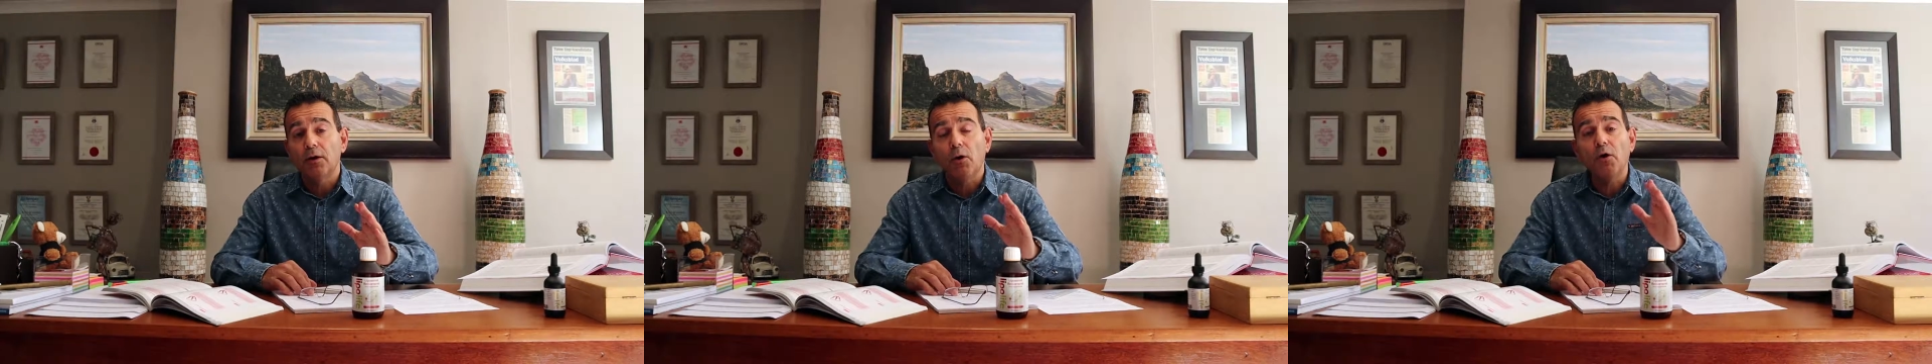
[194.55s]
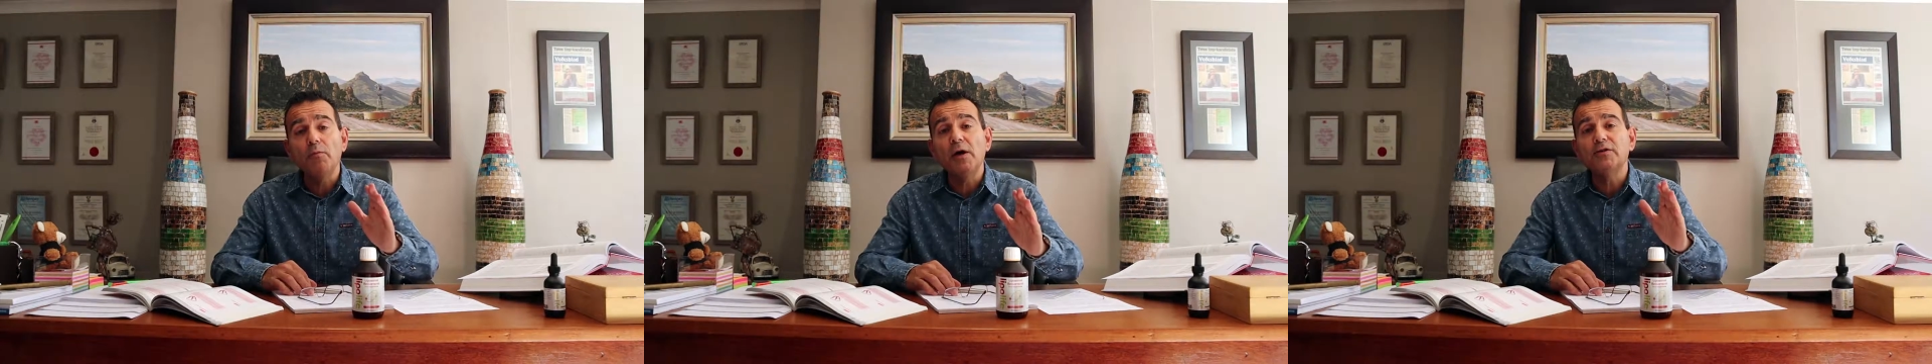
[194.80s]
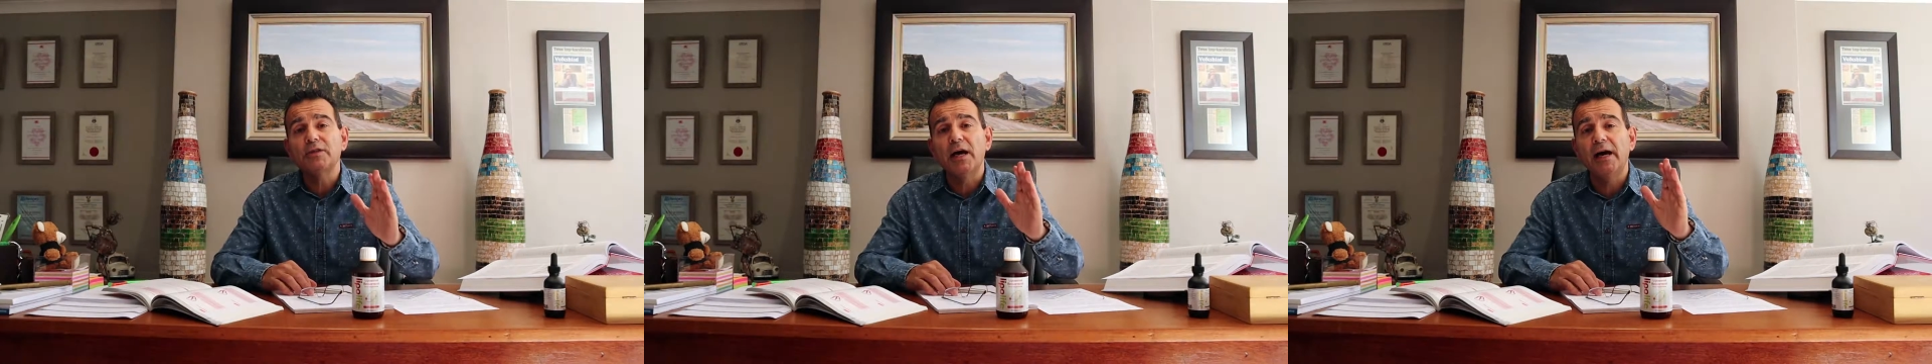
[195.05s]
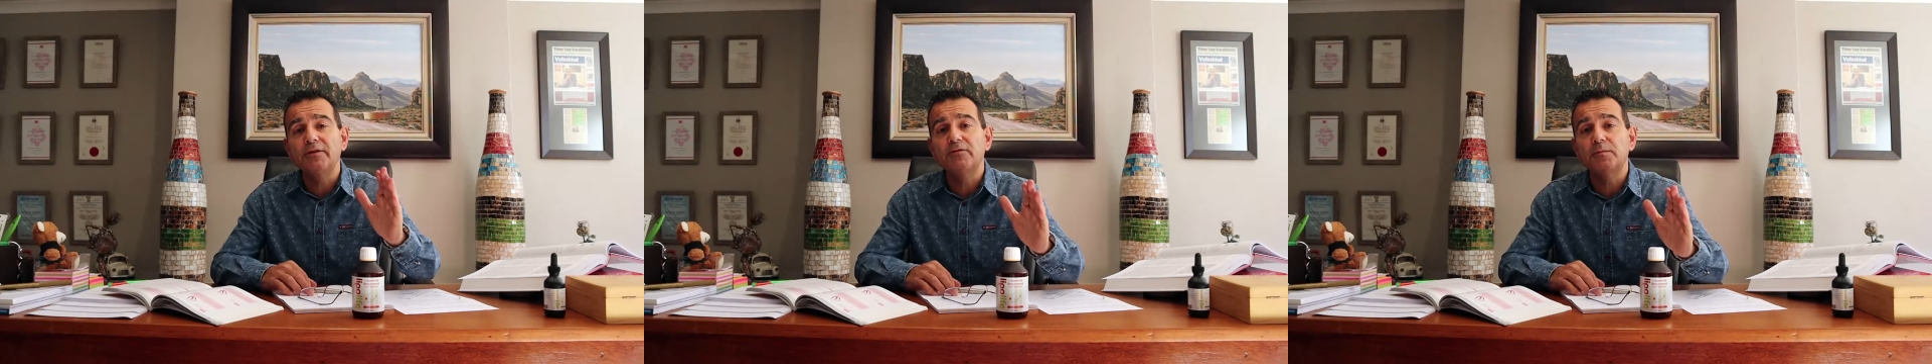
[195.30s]
almost
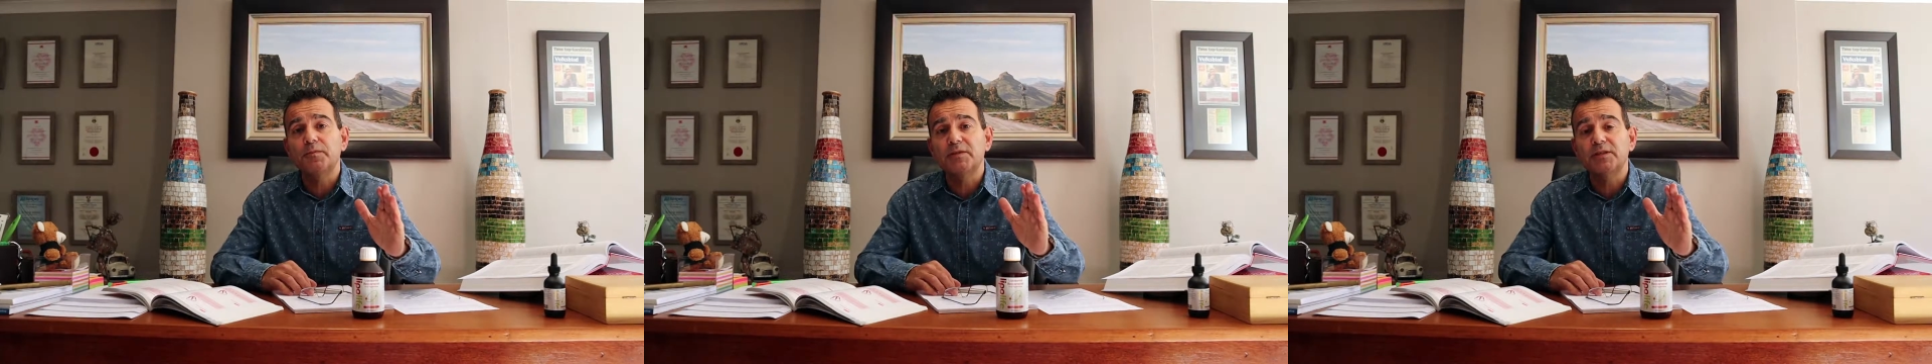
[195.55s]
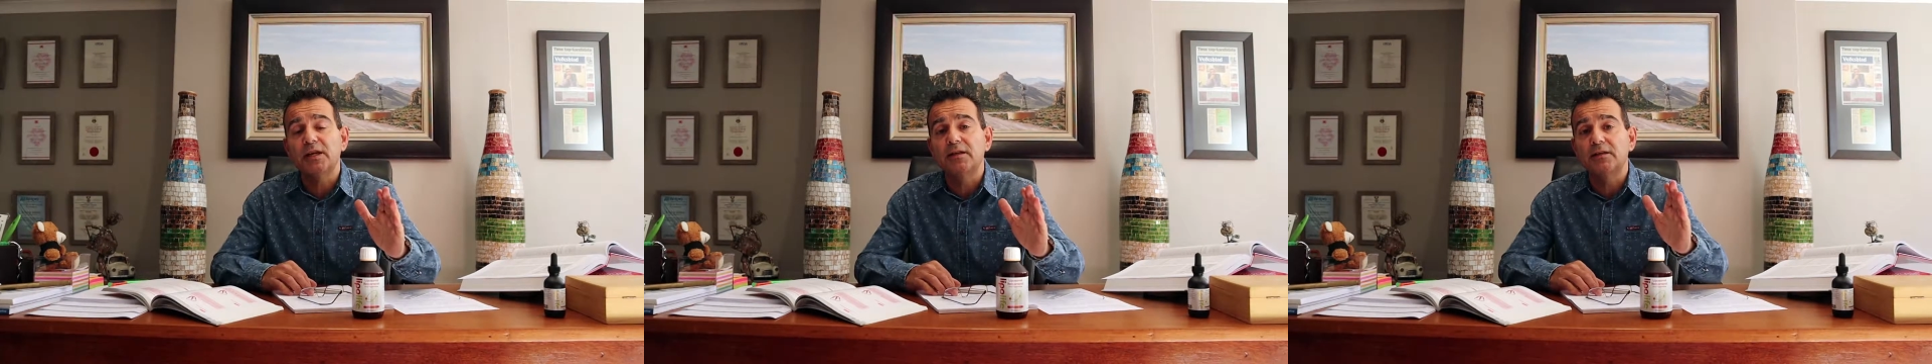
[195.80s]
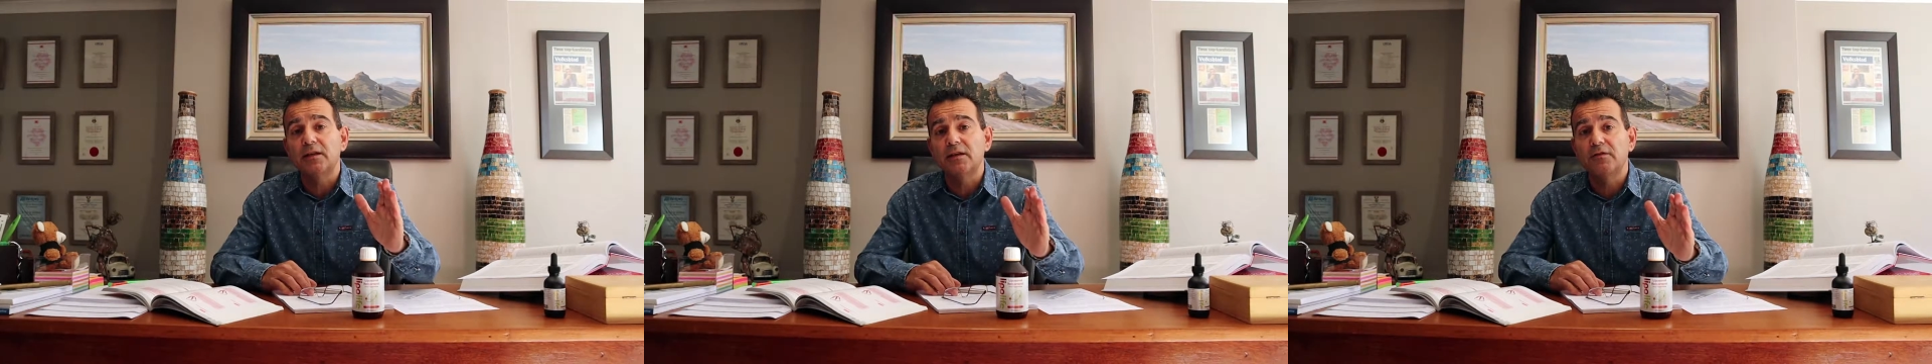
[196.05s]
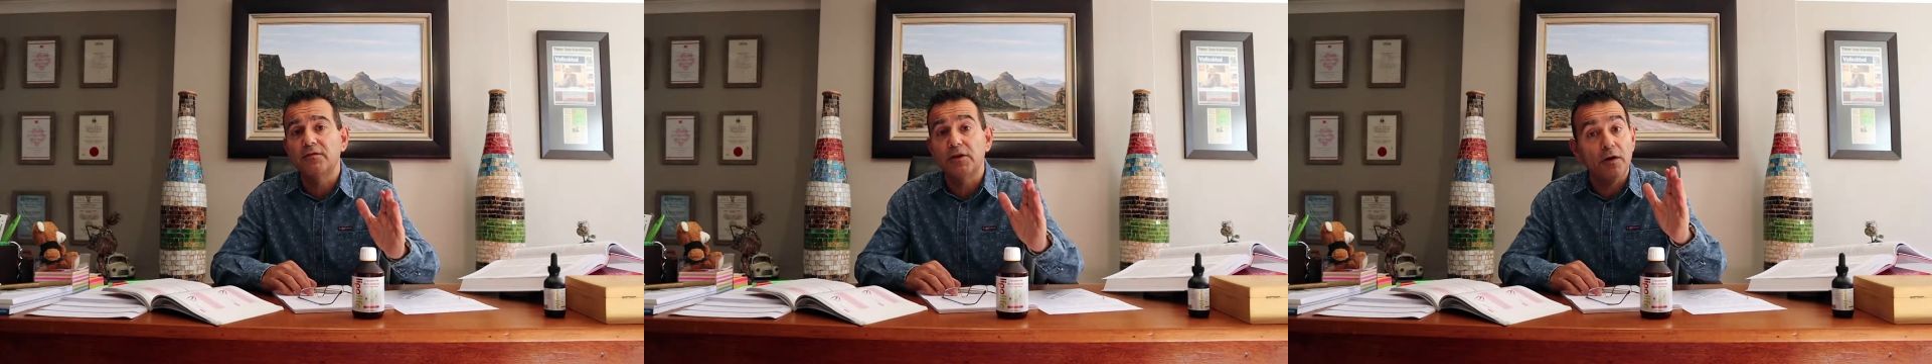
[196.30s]
100%
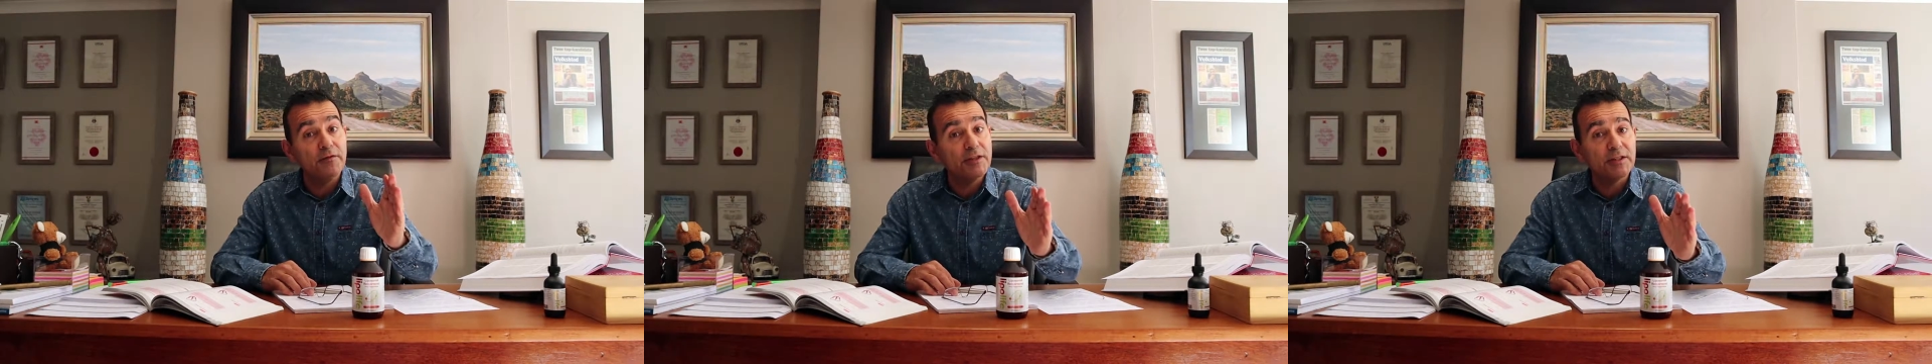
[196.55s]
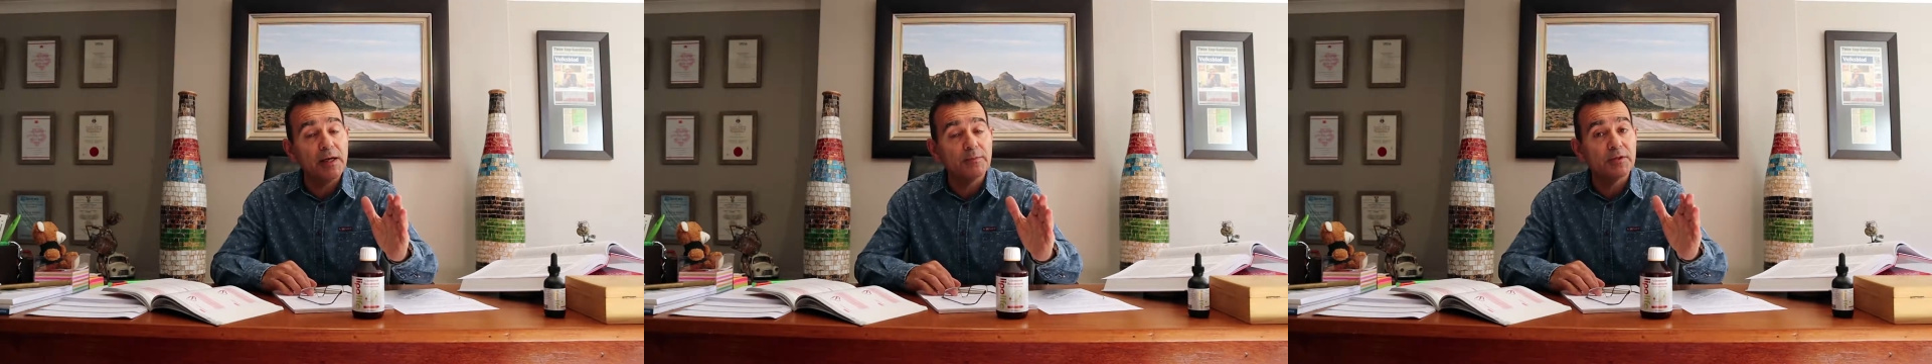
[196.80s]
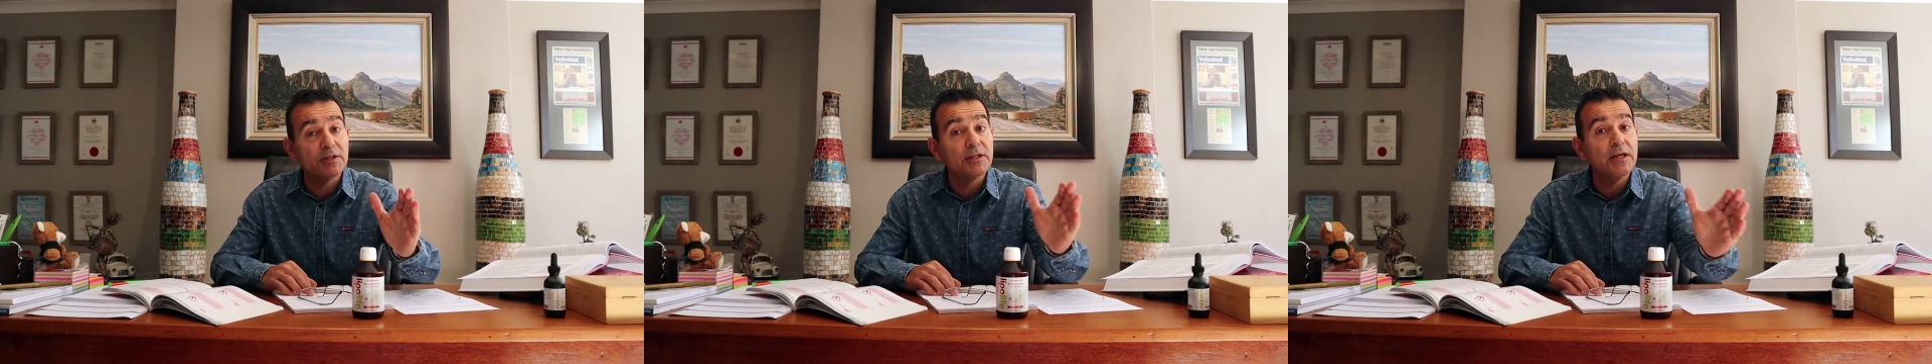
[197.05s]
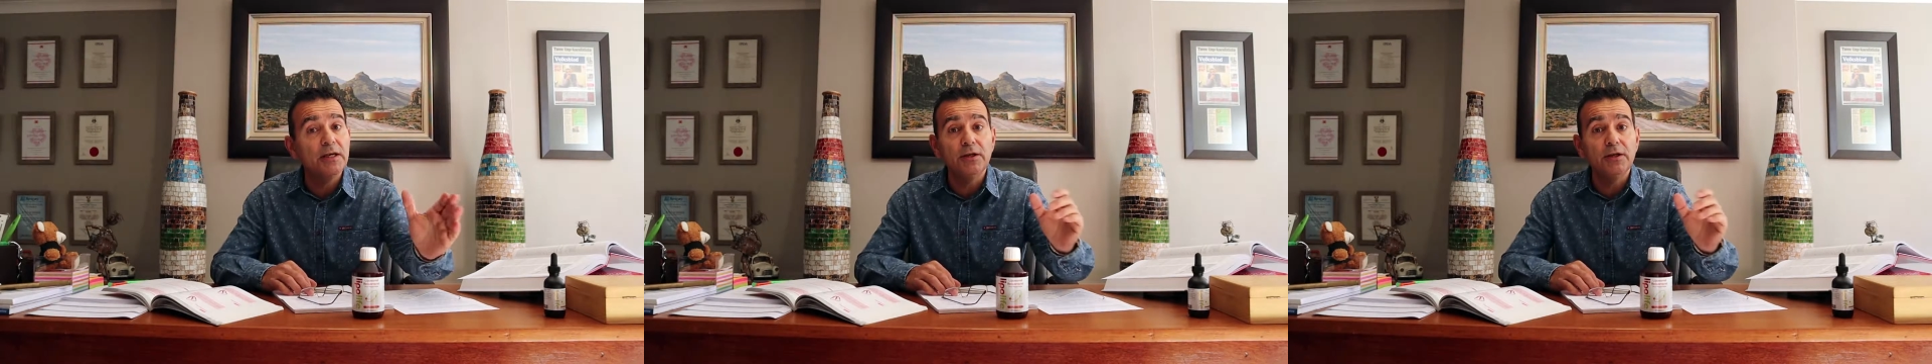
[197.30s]
delivery of the substance